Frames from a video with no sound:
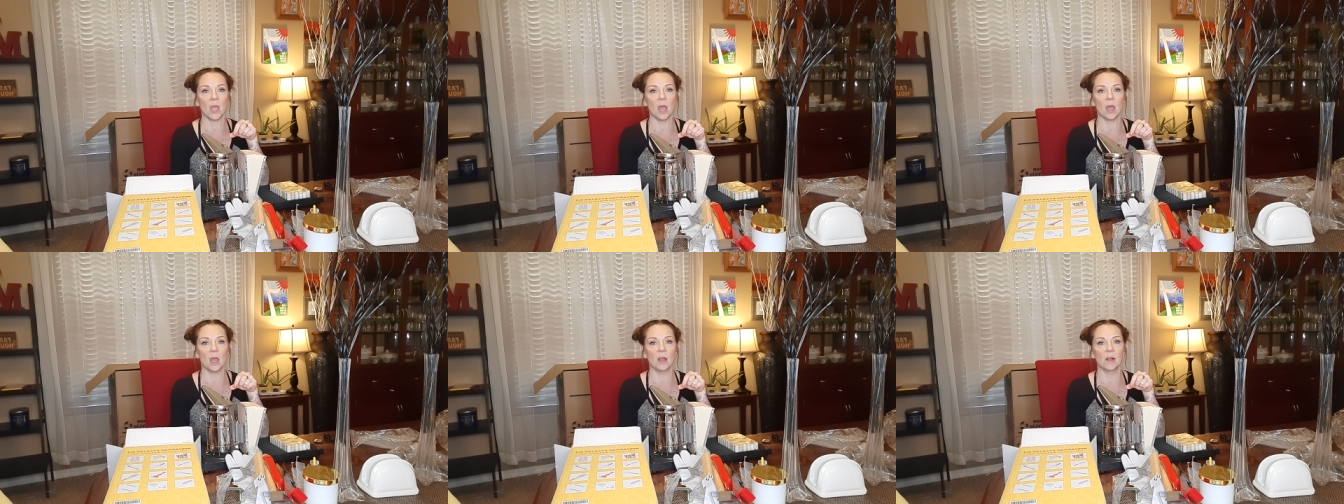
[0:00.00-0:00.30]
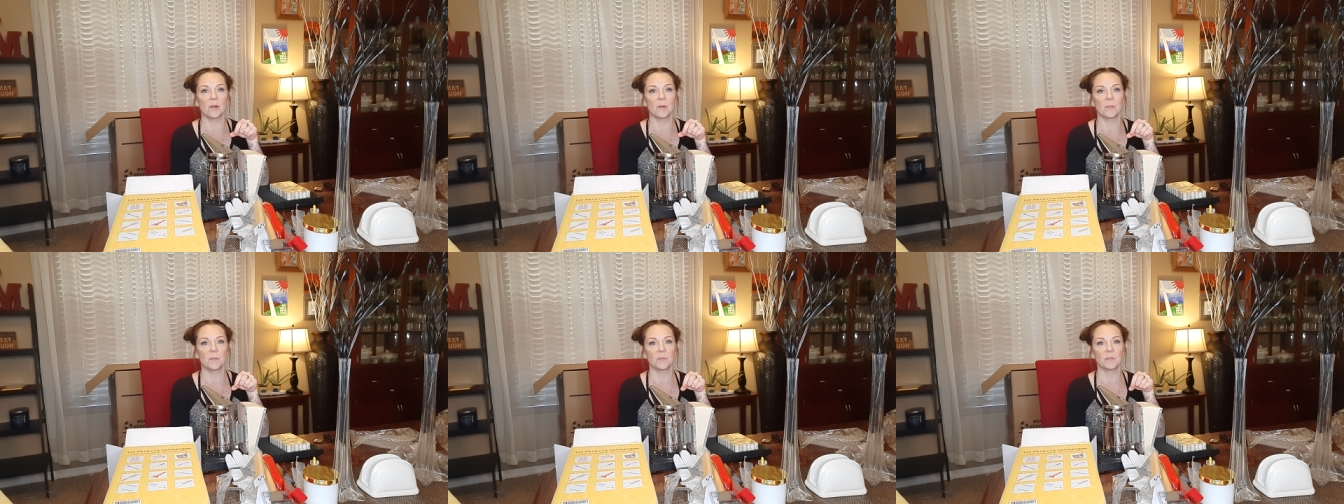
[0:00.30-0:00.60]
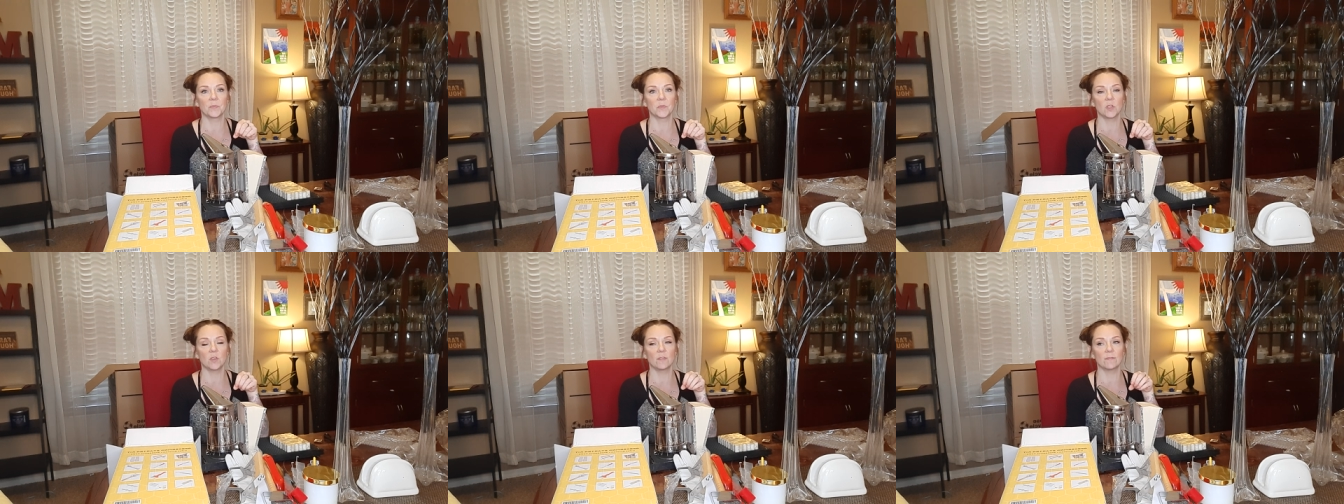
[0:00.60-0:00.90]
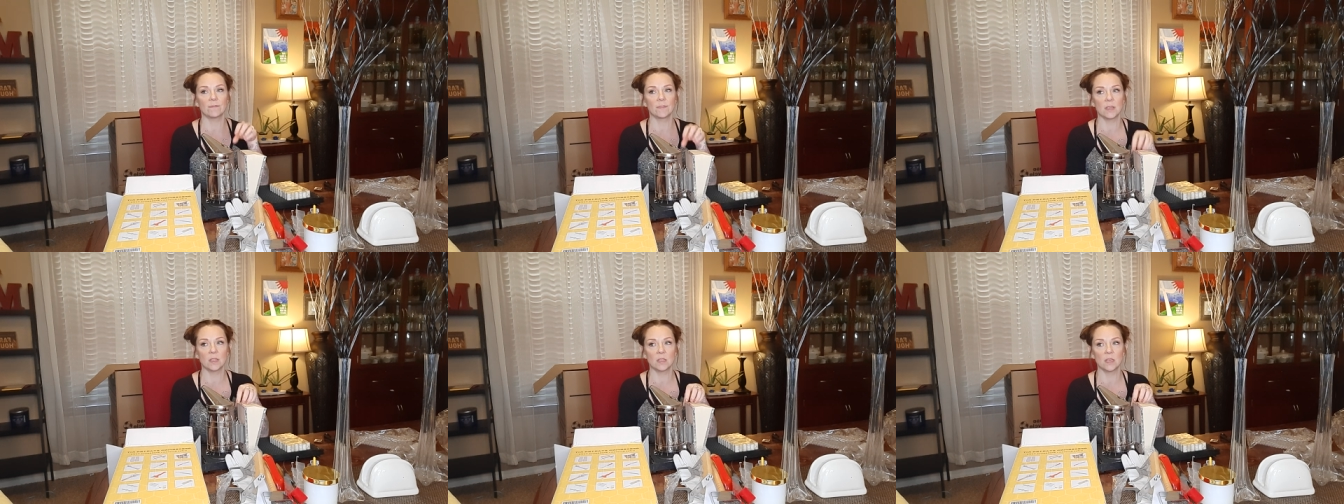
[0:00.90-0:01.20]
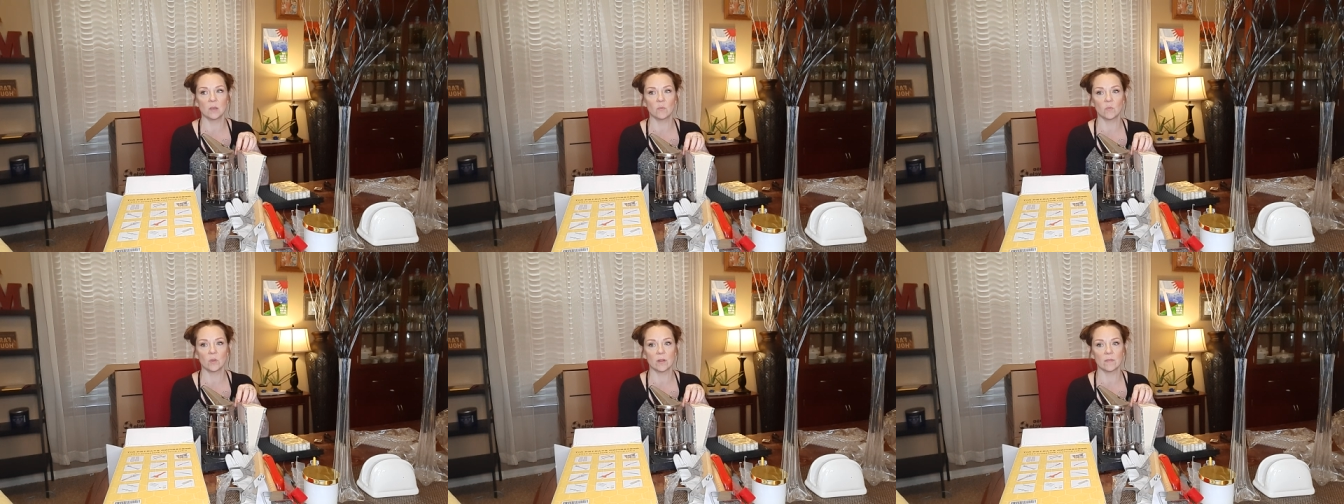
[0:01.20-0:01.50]
um, you feed
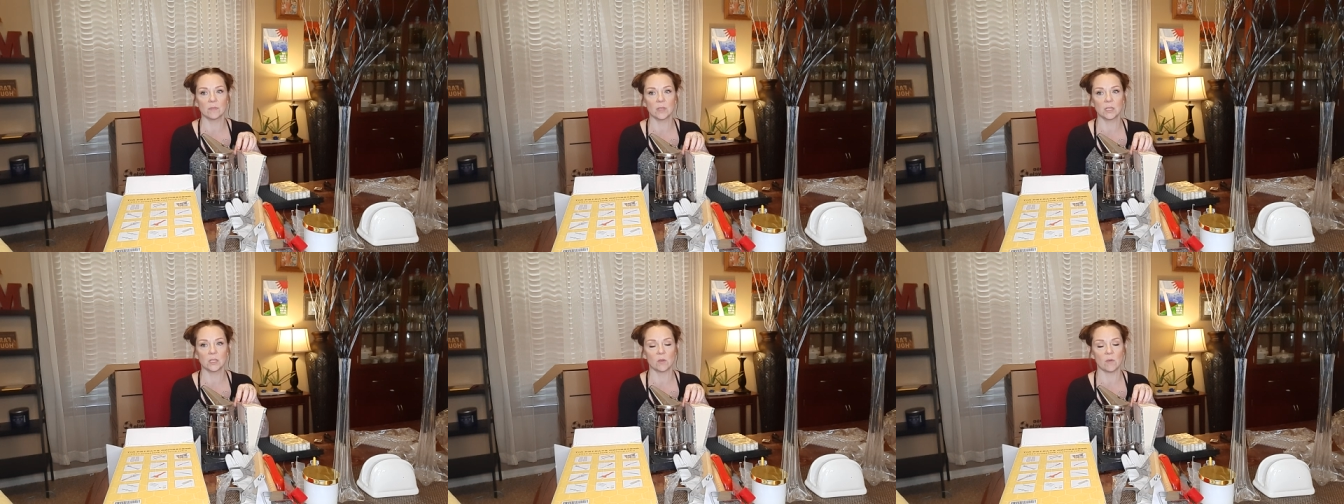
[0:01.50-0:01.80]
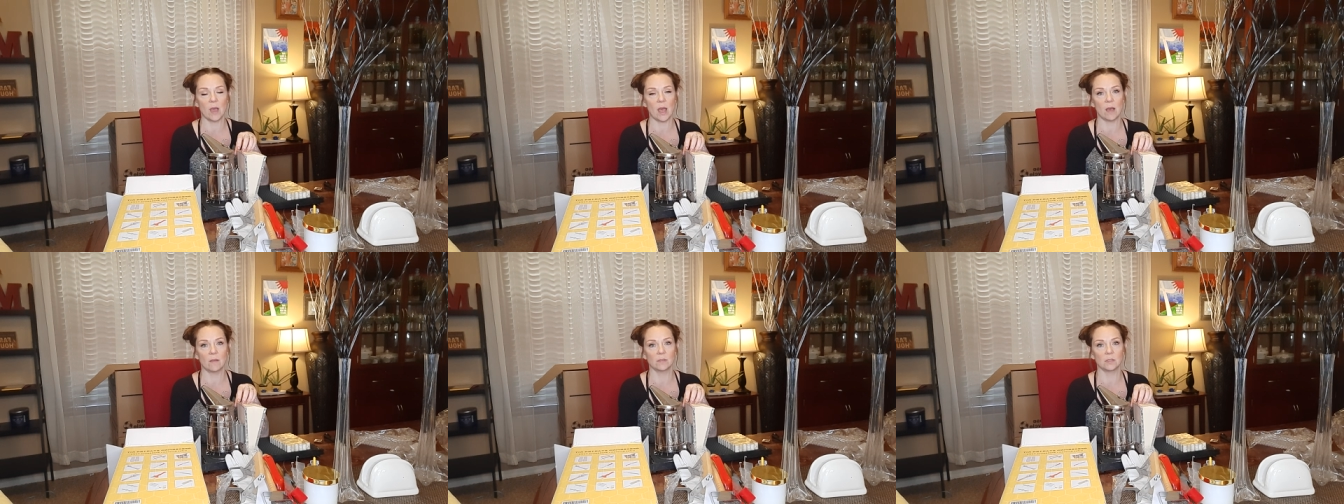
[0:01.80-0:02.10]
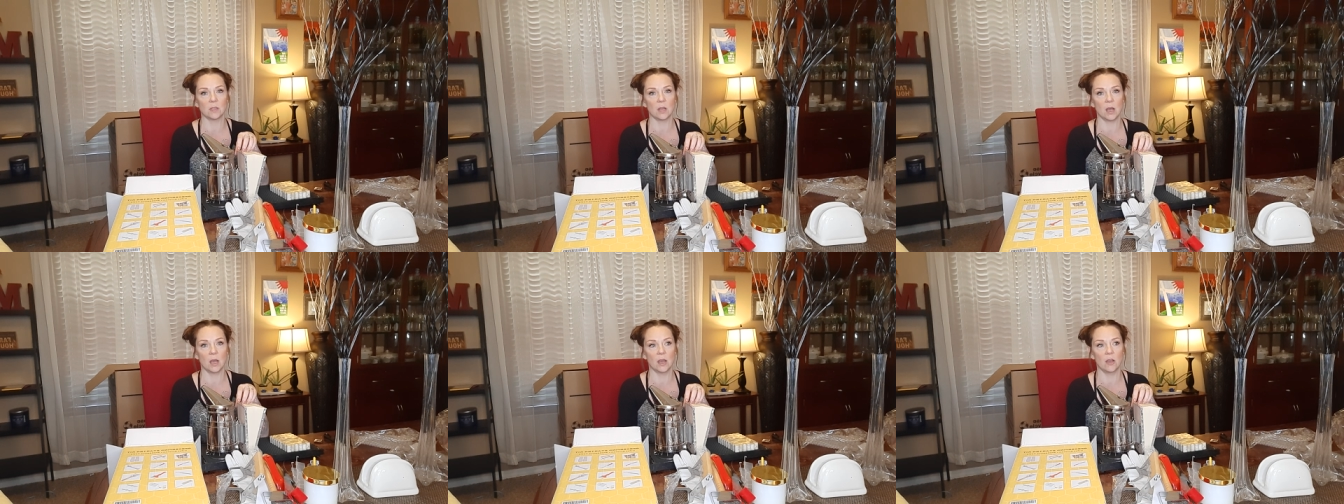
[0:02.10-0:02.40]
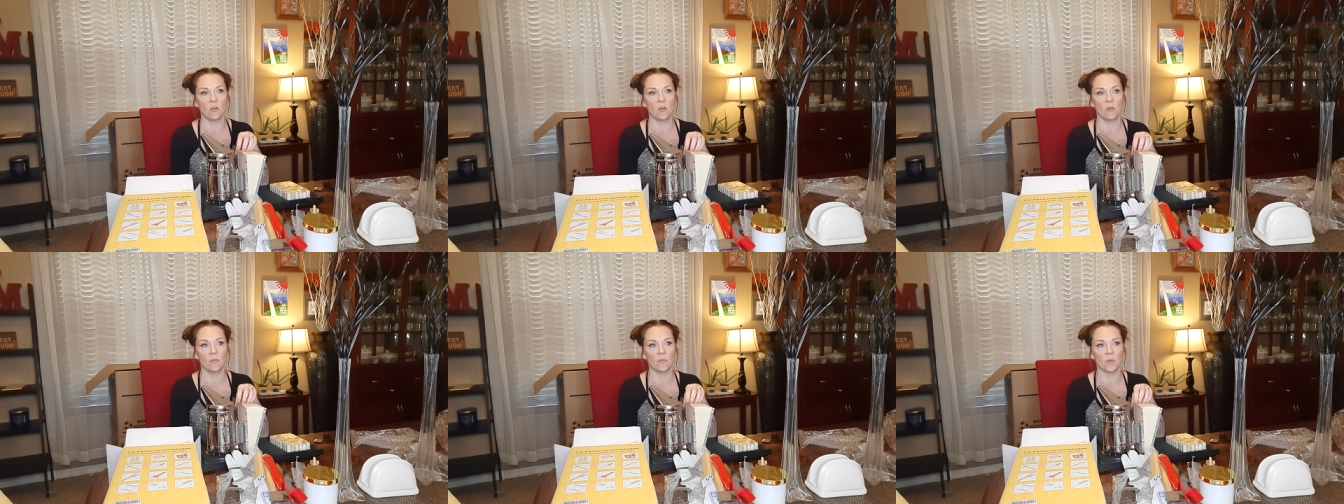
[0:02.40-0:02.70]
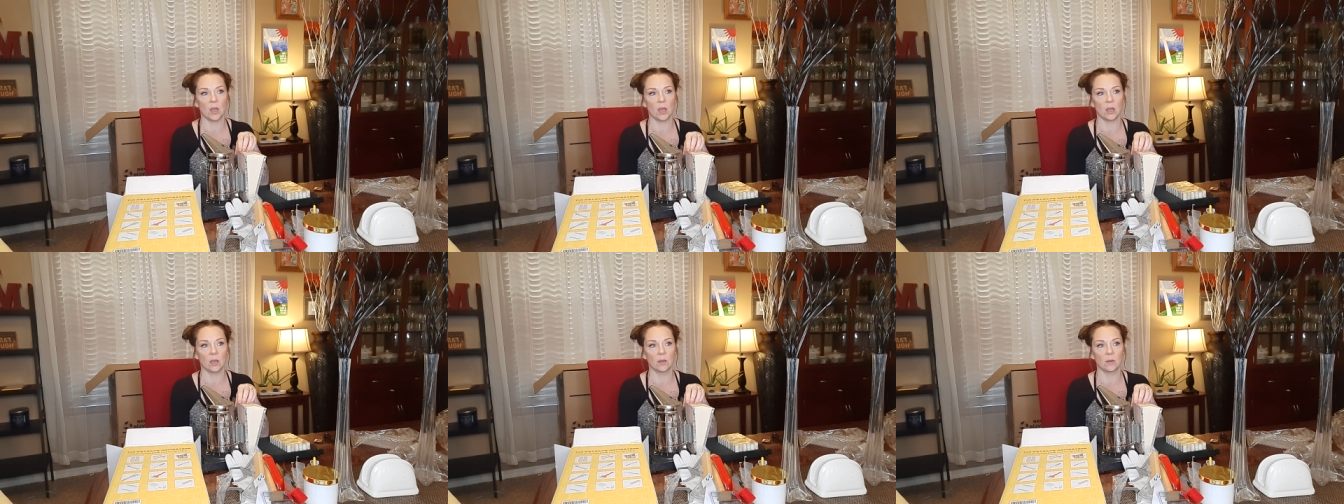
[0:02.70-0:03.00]
them whenever they don't have a lot
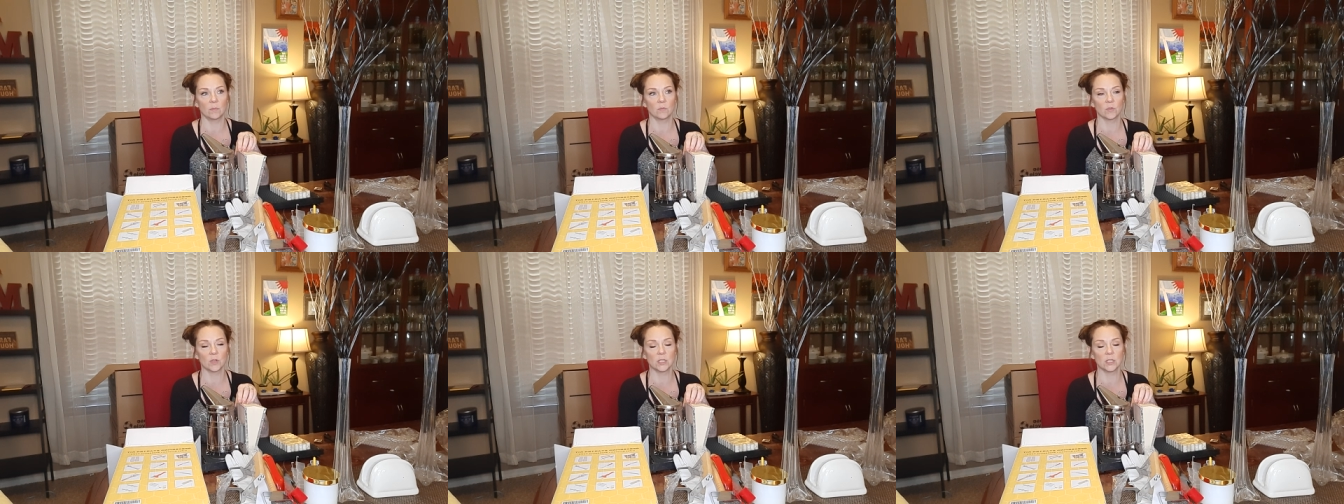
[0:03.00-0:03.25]
of um,